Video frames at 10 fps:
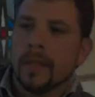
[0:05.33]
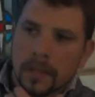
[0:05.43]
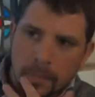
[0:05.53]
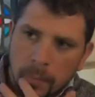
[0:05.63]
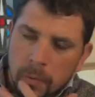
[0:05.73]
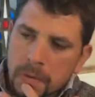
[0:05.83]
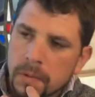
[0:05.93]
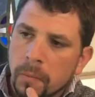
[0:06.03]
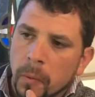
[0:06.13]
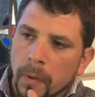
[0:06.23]
think the most
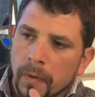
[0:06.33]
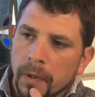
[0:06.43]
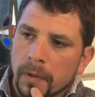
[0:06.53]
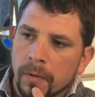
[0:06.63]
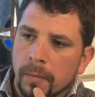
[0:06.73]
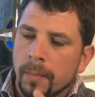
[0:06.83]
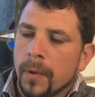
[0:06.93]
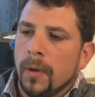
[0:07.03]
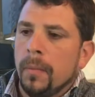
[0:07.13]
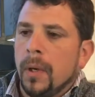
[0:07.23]
important thing to
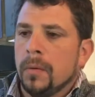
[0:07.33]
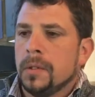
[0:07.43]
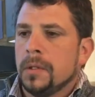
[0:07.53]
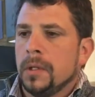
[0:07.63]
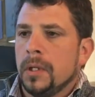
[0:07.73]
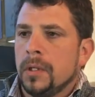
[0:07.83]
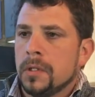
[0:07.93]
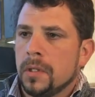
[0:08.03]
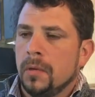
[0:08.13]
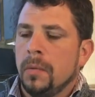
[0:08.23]
remember about
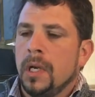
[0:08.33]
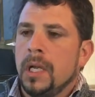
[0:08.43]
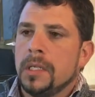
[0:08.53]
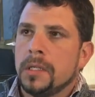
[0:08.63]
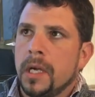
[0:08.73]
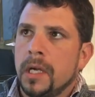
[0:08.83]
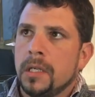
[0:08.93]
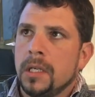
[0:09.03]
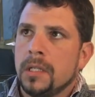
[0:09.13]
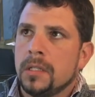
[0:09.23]
discernment is
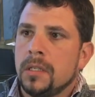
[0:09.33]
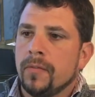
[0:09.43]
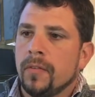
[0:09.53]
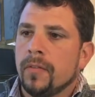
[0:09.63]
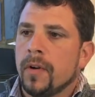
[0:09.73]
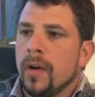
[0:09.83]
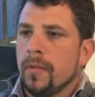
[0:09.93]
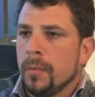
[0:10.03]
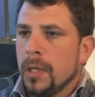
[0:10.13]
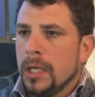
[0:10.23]
that it's different for
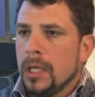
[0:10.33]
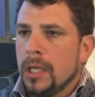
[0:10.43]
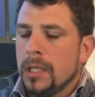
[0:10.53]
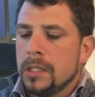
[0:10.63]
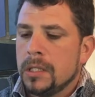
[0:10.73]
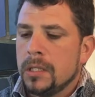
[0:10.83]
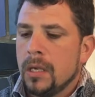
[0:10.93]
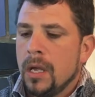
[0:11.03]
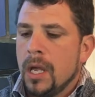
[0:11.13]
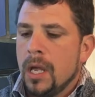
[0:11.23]
everybody. It's
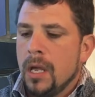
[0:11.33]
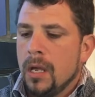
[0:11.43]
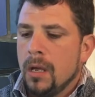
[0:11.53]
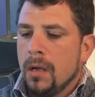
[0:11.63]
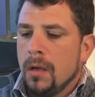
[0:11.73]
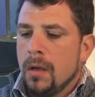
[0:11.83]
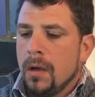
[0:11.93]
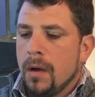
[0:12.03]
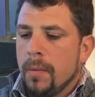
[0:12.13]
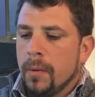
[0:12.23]

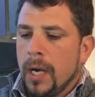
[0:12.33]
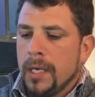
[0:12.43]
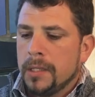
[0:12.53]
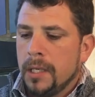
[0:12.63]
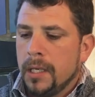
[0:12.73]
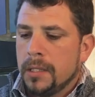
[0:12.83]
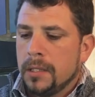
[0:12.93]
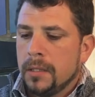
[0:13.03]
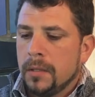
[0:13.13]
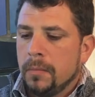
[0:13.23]
a
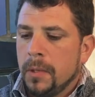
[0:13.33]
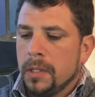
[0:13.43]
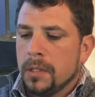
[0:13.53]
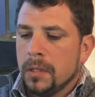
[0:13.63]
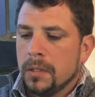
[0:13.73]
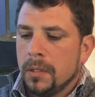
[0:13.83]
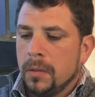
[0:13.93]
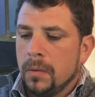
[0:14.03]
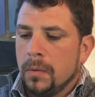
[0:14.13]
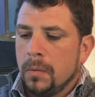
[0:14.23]
process, but it's
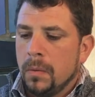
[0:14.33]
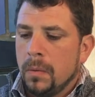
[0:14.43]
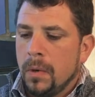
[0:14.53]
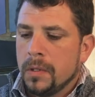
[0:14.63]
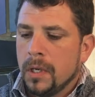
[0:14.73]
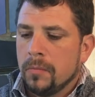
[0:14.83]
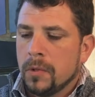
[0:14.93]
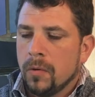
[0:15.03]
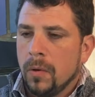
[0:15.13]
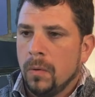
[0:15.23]
also a time to
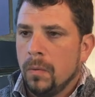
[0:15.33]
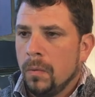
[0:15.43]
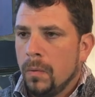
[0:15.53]
grow,